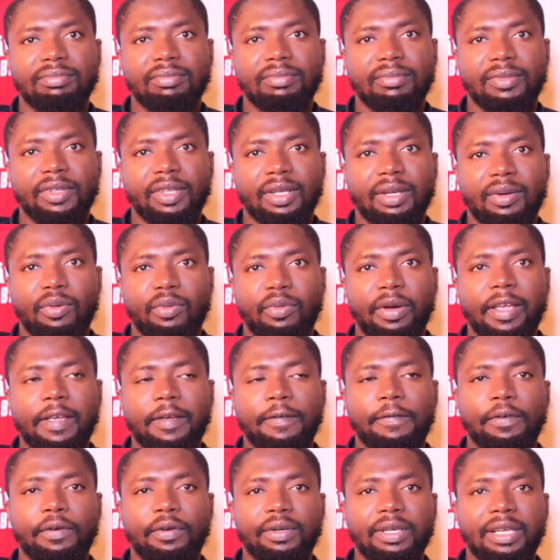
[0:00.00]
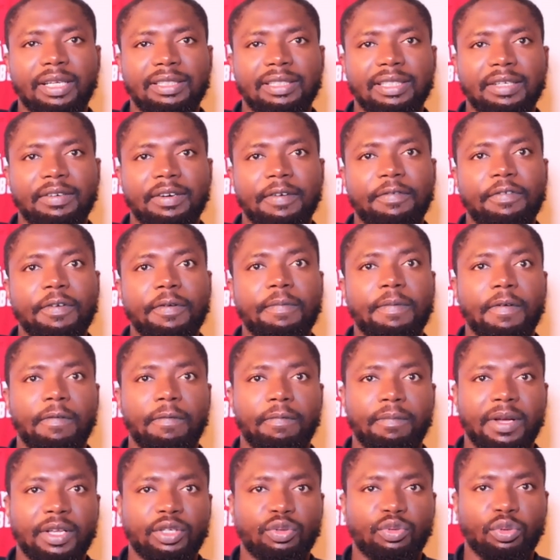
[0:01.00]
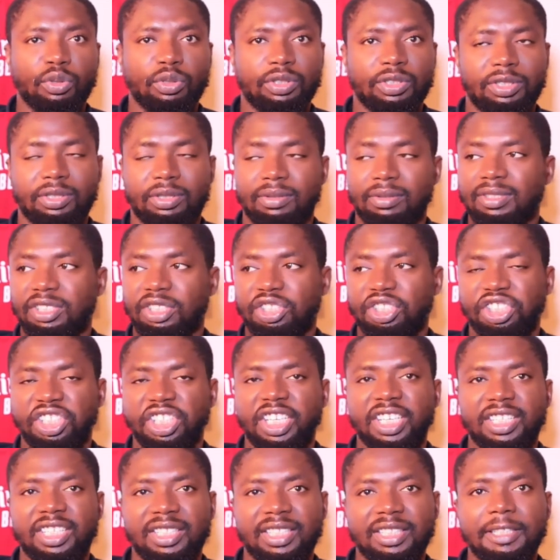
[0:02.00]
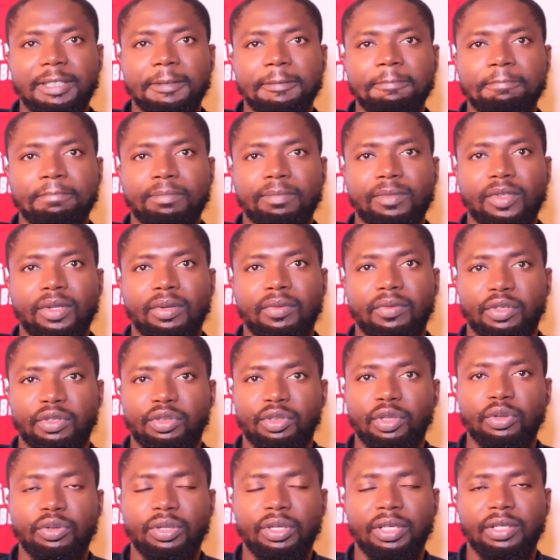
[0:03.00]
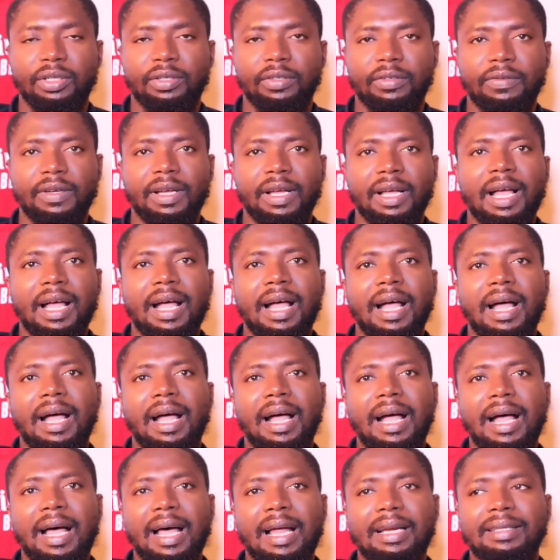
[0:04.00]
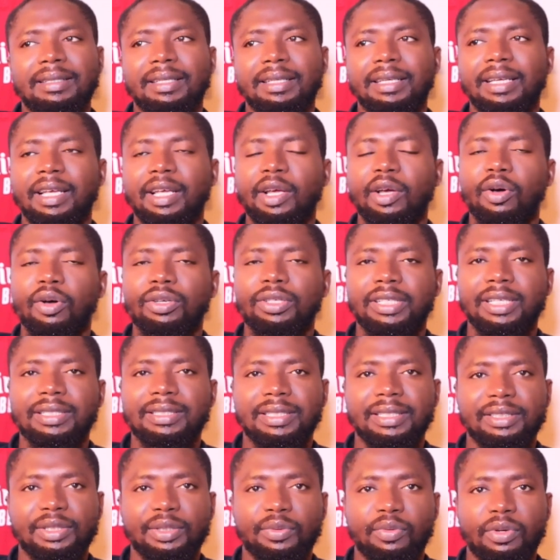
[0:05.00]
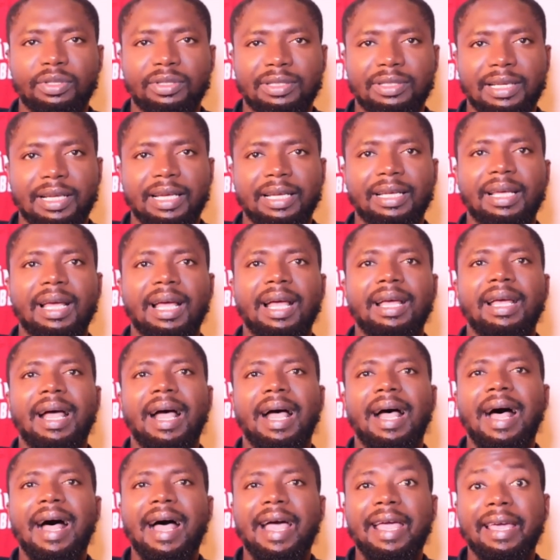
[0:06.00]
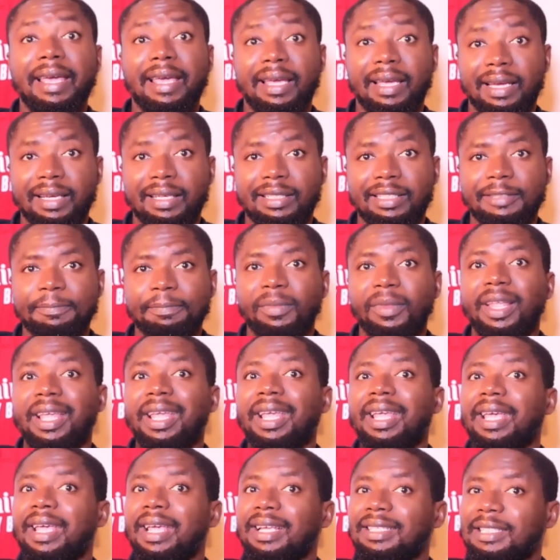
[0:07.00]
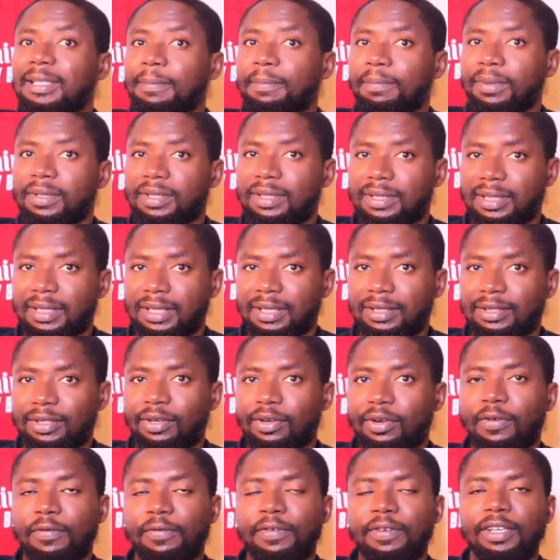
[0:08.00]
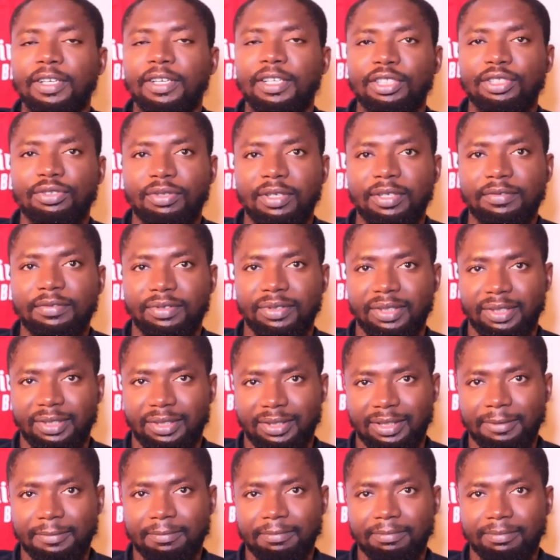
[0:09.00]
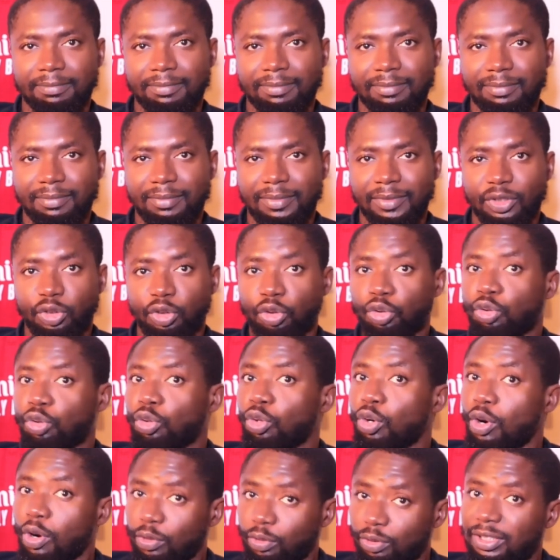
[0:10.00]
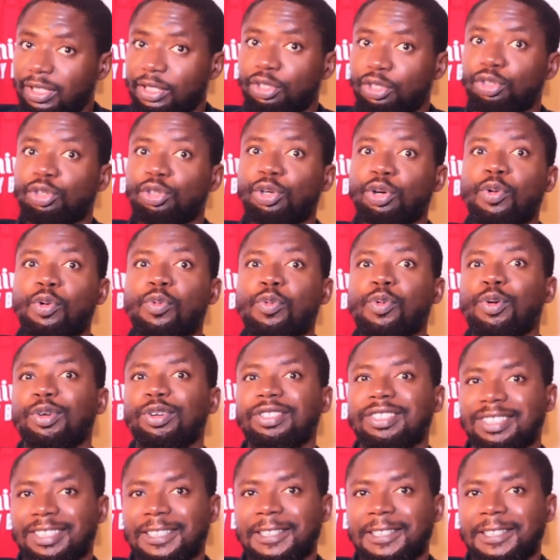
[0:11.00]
where he felt that the refereeing performance was shady, was not good enough. And he uttered certain words like, I hate 80% of English referees. Strong, those are strong words.